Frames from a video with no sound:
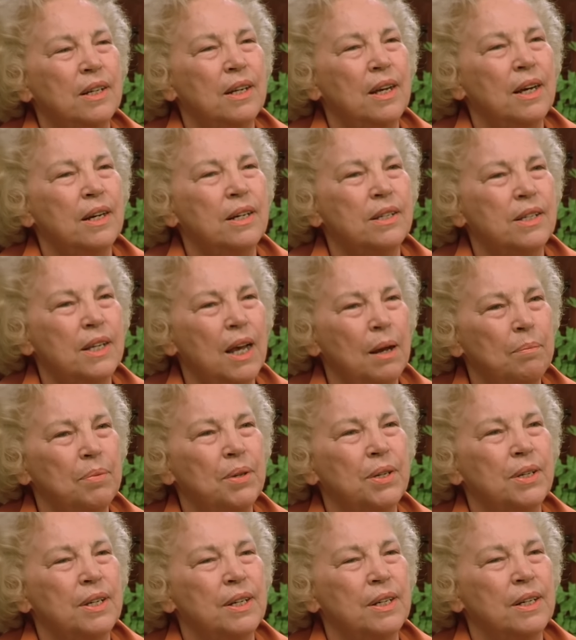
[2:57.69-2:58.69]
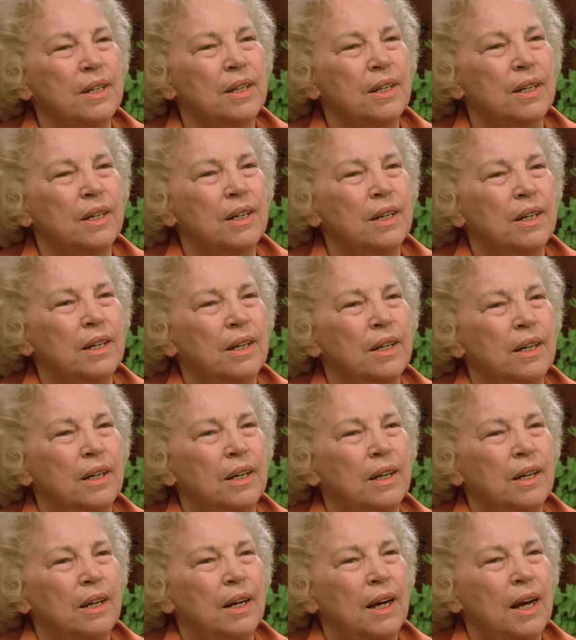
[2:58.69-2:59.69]
accepts
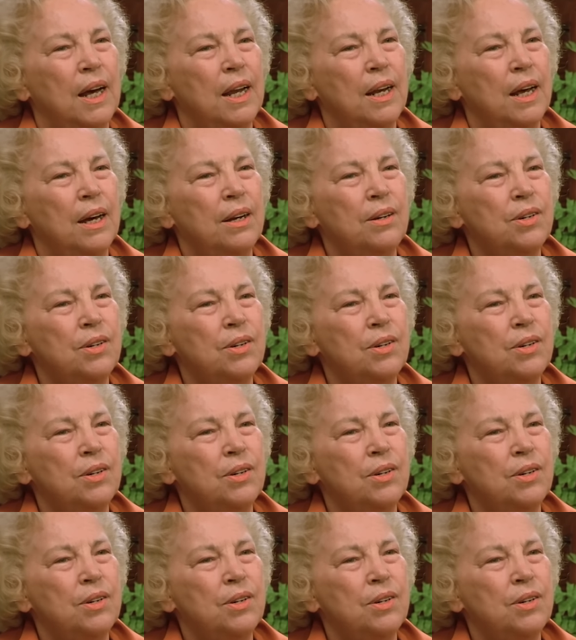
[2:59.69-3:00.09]
and